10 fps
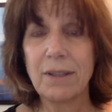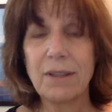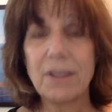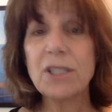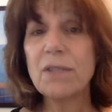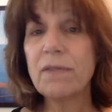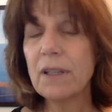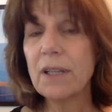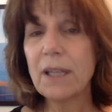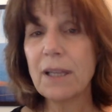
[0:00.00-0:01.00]
This
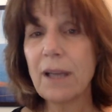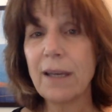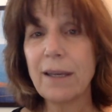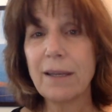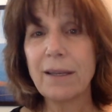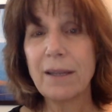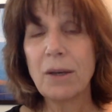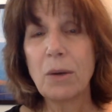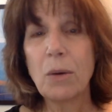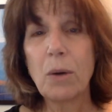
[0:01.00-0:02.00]
feeling like
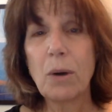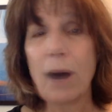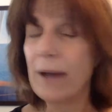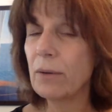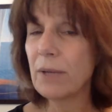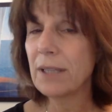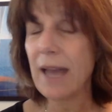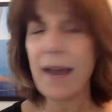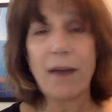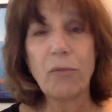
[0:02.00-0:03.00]
I don't get to
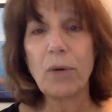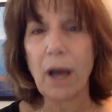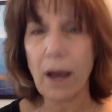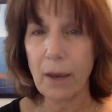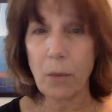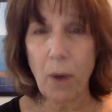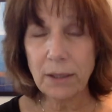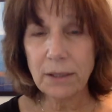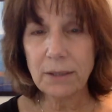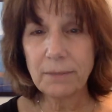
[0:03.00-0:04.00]
have what I
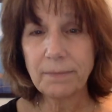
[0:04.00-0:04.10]
want.